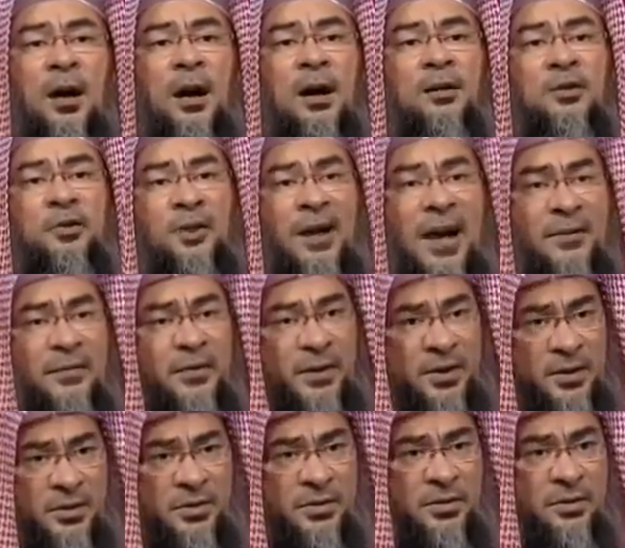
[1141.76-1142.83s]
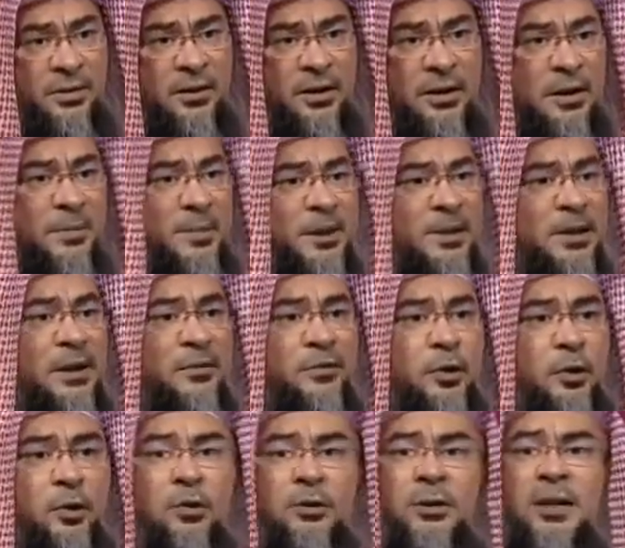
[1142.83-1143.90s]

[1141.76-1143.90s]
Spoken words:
are travelers in the middle of the